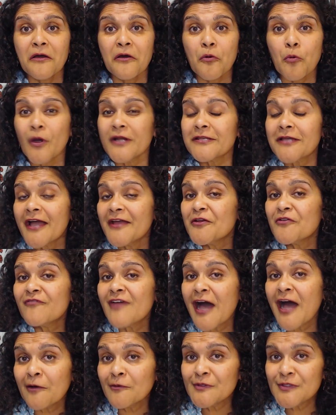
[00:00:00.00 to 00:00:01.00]
what kind of
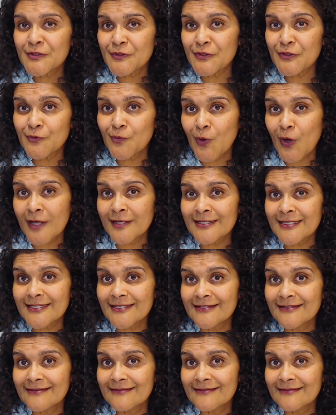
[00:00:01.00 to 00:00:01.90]
house do you want?